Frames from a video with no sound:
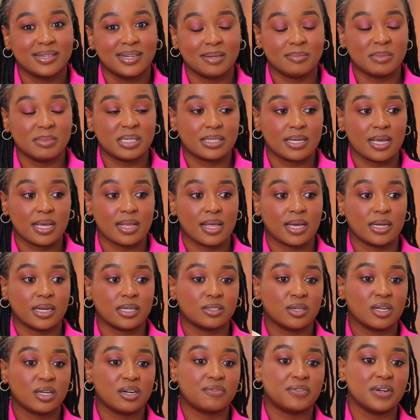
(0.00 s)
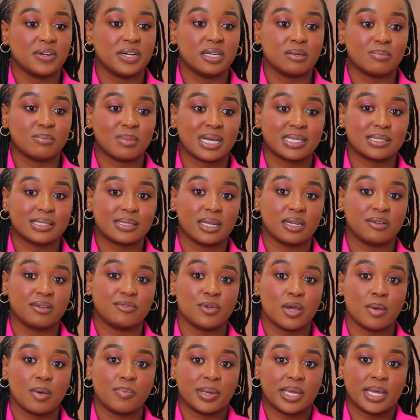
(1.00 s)
Let me say that it's not a friendly mask. That if
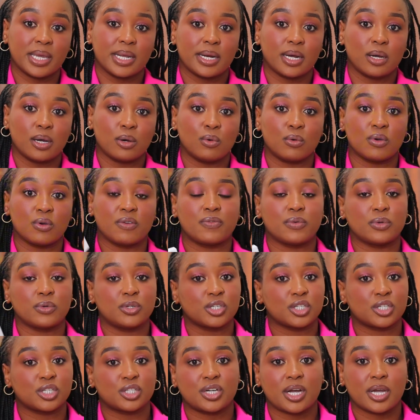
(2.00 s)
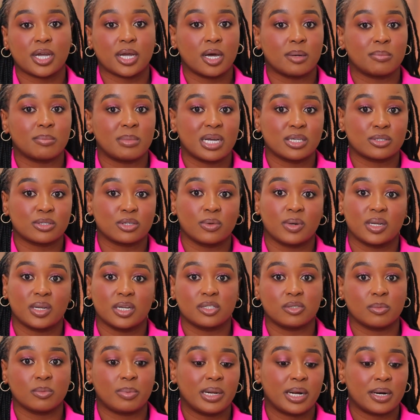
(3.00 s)
you're a beginner or if you're just trying out mask, you're
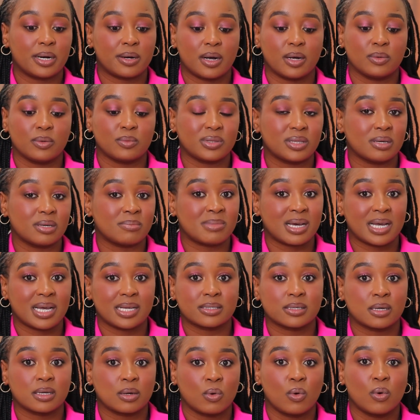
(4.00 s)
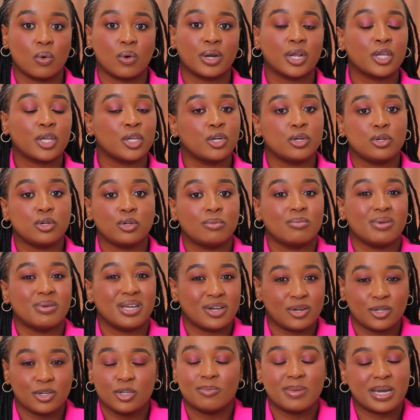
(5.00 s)
wanting to play around with the mask, you
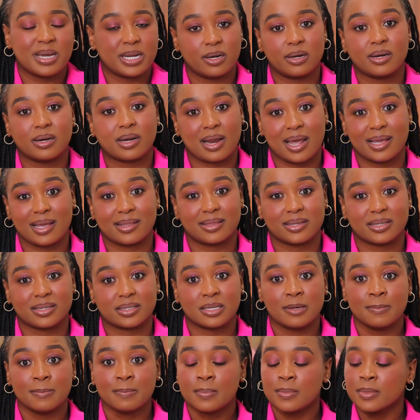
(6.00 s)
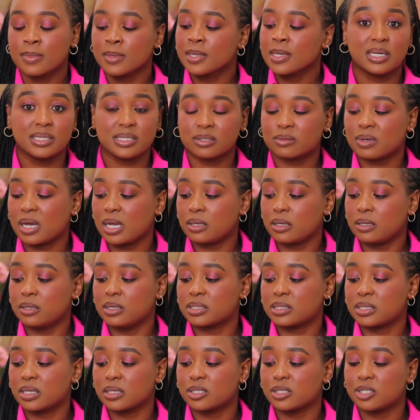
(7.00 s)
may not like this. This is quite
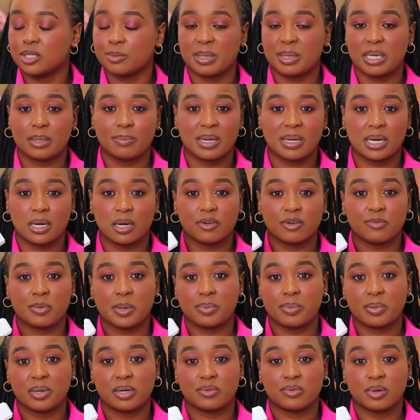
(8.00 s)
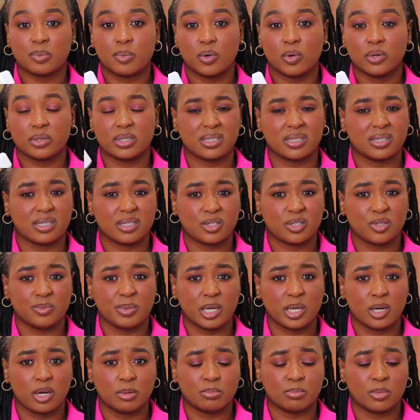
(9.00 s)
unisex to me, but a lot of people have reported this to be
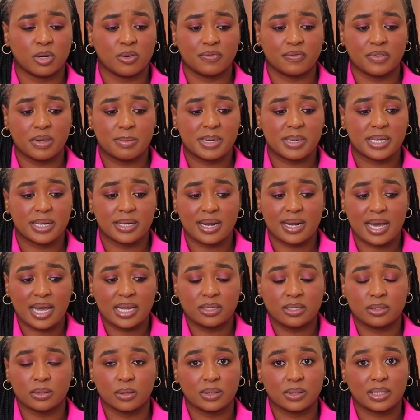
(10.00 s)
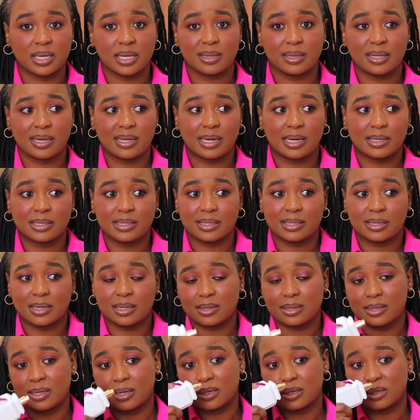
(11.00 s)
a lot more feminine. I don't get that. I didn't
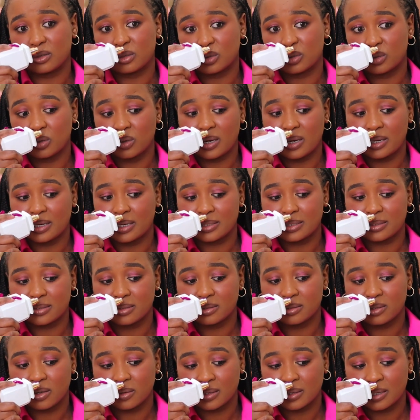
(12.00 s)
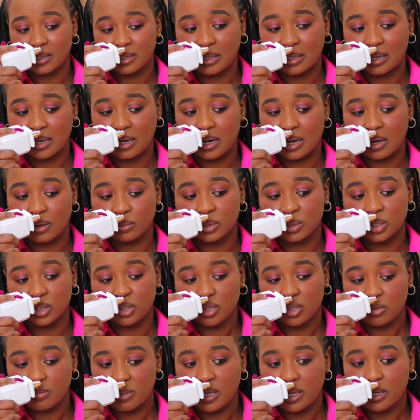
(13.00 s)
get that in the store, and I still don't that now. This
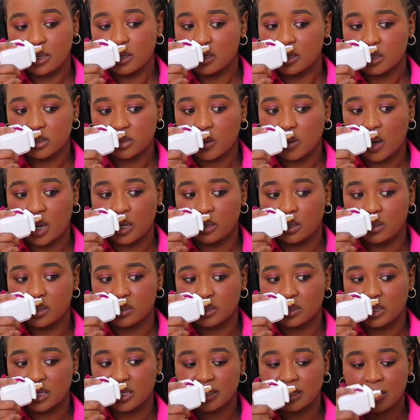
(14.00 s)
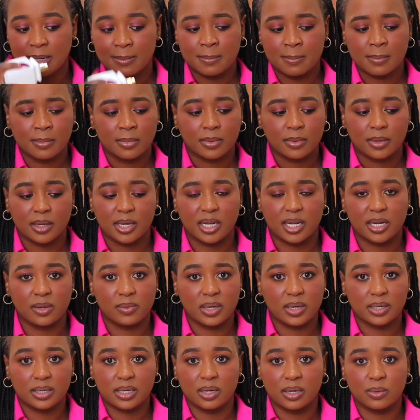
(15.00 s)
to me is quite unisex.
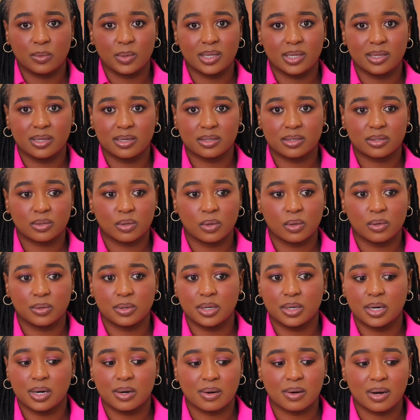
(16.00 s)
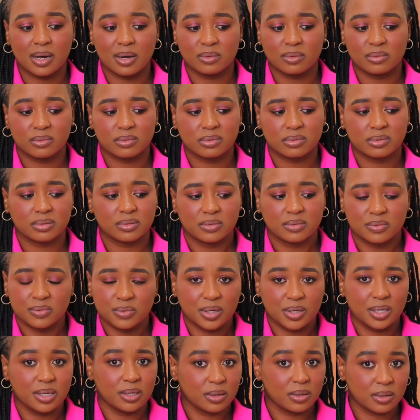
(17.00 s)
Anyone can wear this all year round for
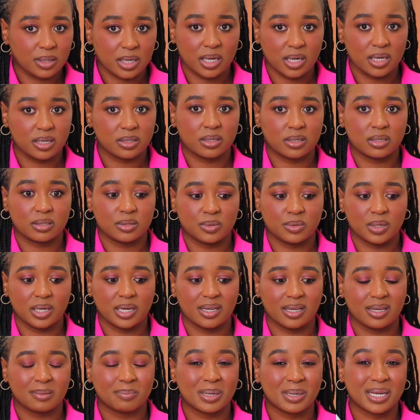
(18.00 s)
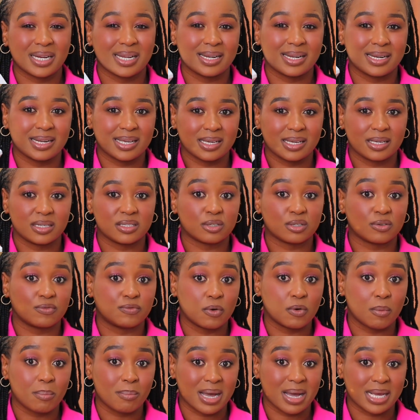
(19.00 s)
any occasions really, but it is
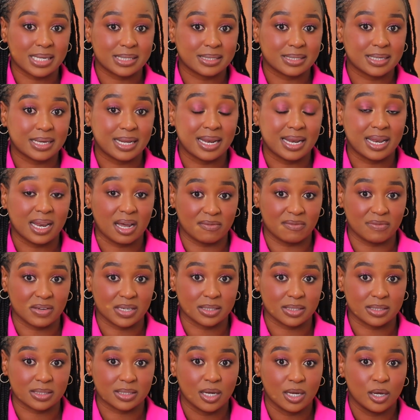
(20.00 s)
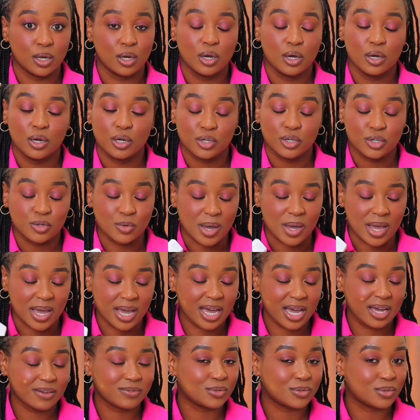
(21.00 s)
for mask lovers. You
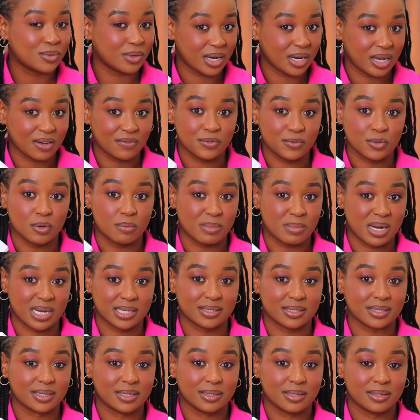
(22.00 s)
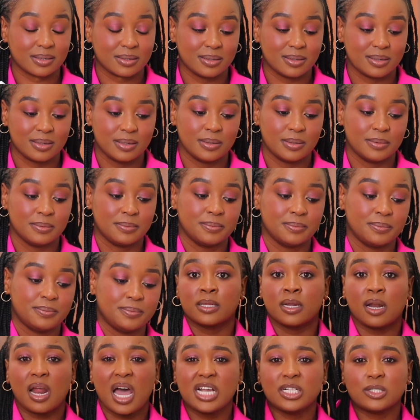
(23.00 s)
have to love your mask.
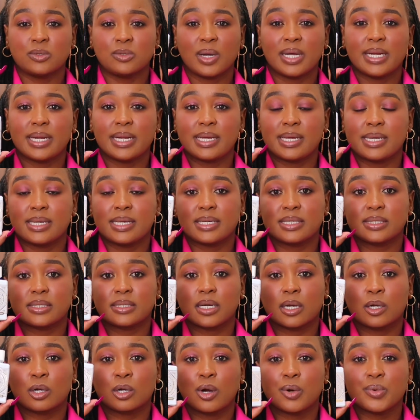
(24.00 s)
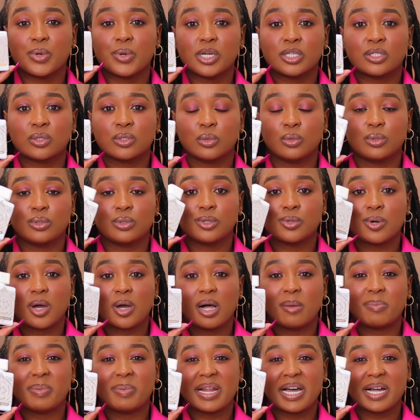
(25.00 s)
The last one is a Glorious Oud
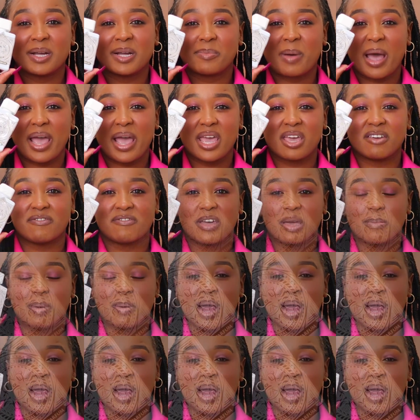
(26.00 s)
Royal Blanc by F.A.